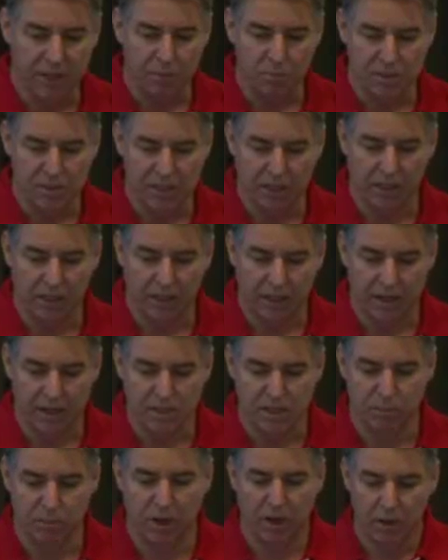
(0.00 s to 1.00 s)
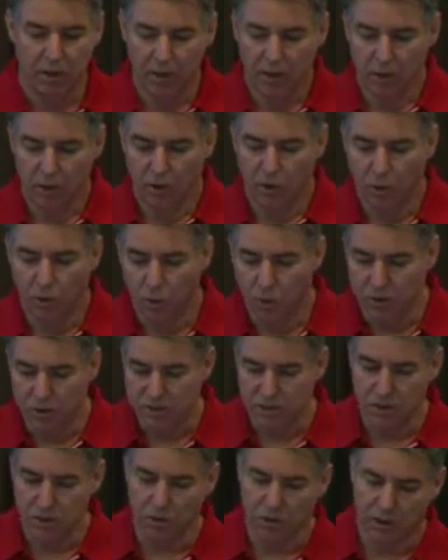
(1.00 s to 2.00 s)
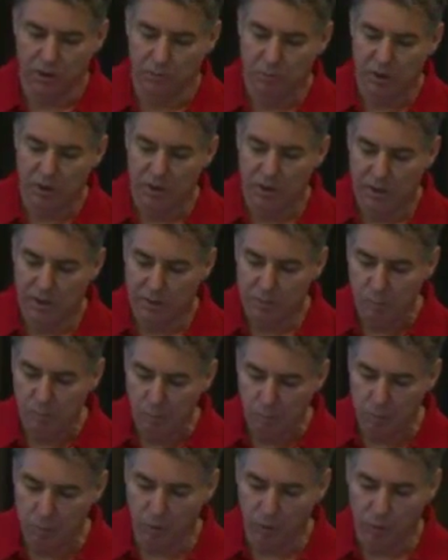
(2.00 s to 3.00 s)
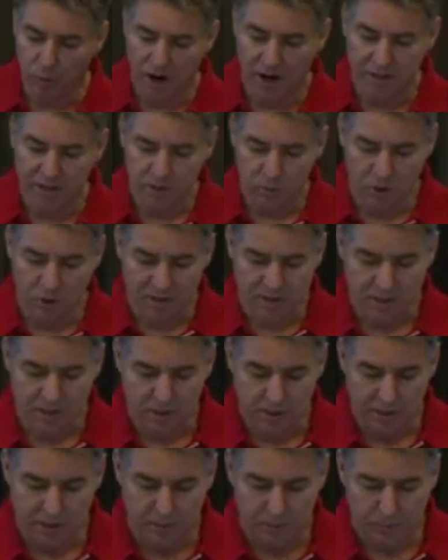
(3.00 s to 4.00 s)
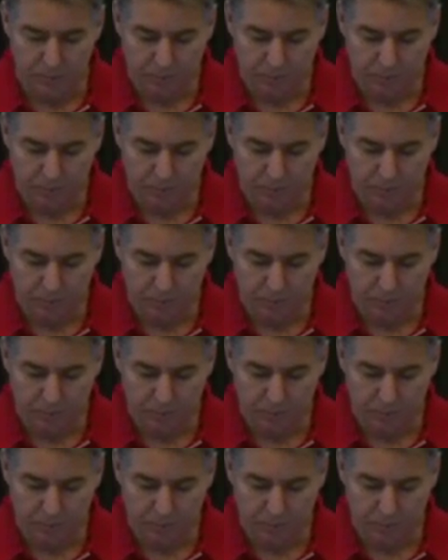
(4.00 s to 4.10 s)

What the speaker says: that particular customer, or the stock can be put away to one side.